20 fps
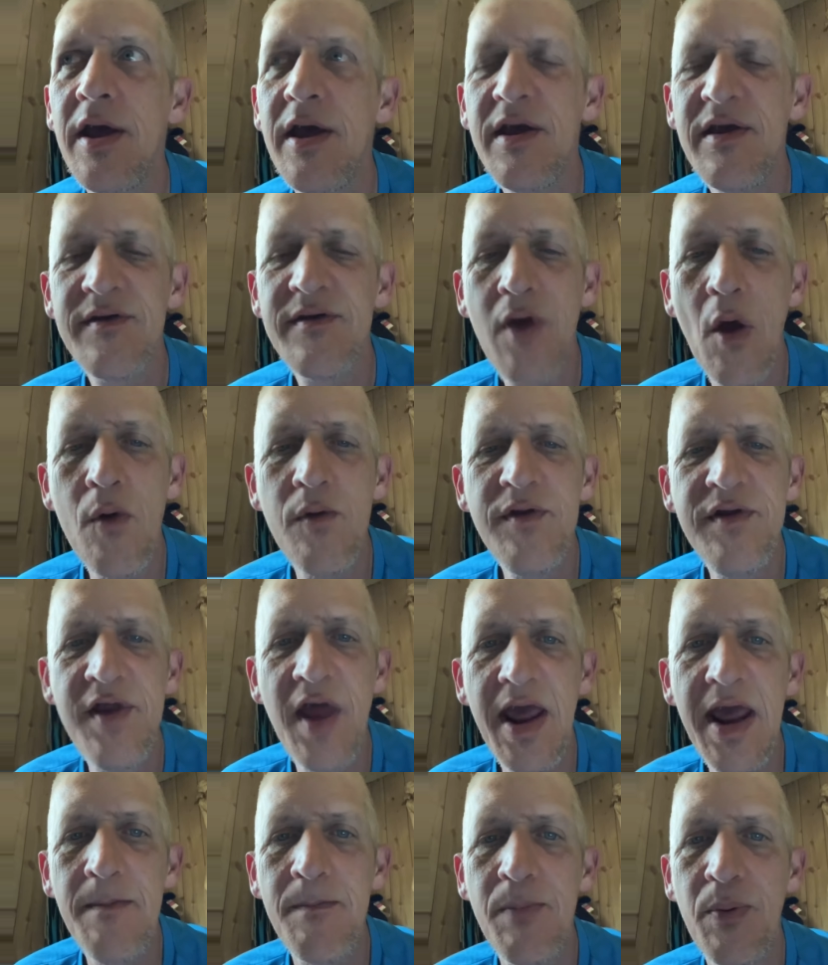so
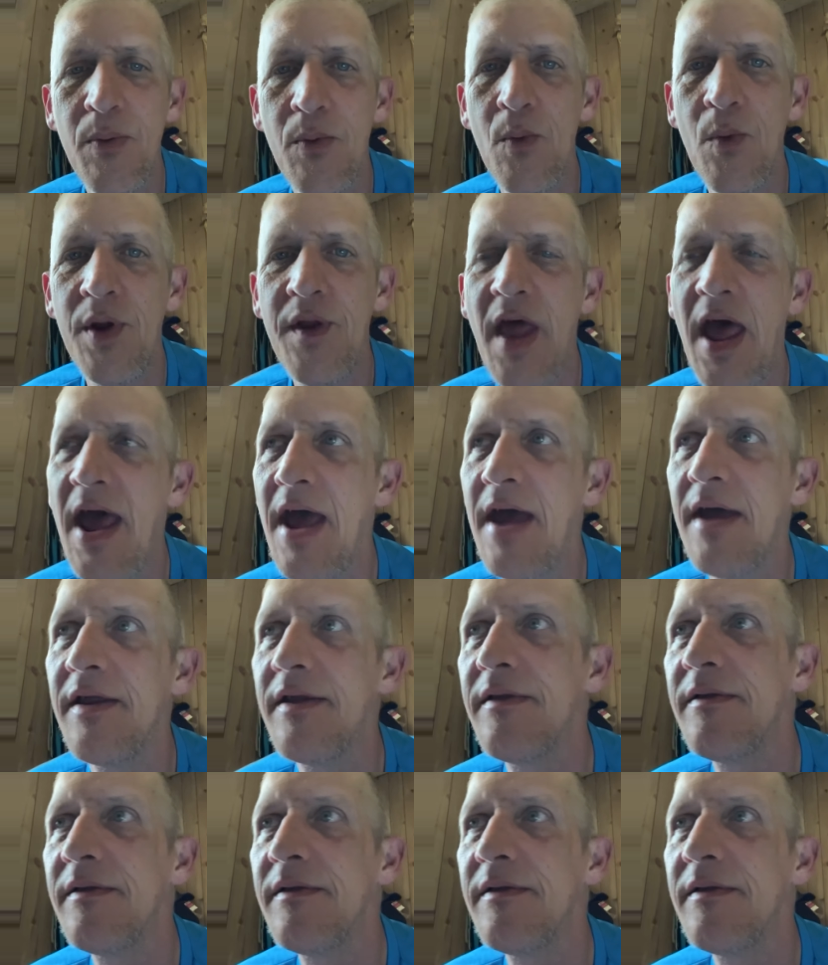deep with that.